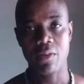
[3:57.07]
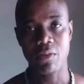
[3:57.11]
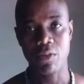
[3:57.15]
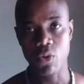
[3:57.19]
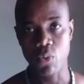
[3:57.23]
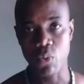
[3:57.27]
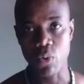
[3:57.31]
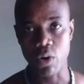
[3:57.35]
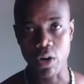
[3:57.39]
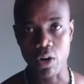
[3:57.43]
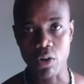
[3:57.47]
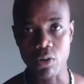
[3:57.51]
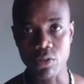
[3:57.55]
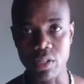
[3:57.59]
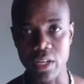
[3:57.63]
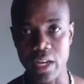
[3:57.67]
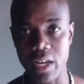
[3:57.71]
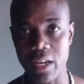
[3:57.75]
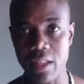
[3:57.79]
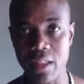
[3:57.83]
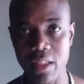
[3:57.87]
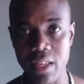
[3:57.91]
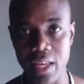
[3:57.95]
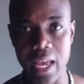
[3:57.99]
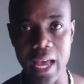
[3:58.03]
The workouts
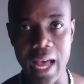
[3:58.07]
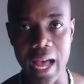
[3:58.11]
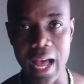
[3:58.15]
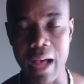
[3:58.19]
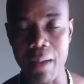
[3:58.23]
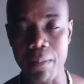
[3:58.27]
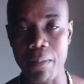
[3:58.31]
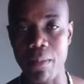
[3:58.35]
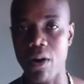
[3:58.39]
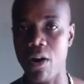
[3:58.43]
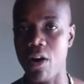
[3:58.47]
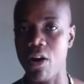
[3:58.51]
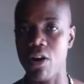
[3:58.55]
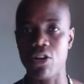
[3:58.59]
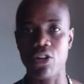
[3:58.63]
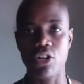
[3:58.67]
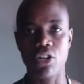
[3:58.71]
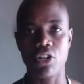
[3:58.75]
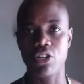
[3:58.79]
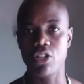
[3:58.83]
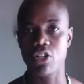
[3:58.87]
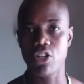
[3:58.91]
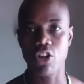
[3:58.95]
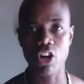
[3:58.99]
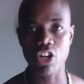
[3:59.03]
in the app
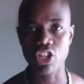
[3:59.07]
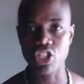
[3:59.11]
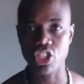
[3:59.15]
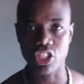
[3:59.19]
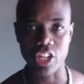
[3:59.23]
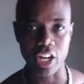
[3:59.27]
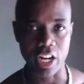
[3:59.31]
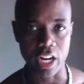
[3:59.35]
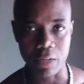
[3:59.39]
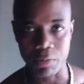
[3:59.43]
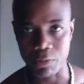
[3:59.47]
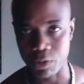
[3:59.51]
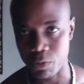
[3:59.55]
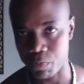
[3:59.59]
are not gender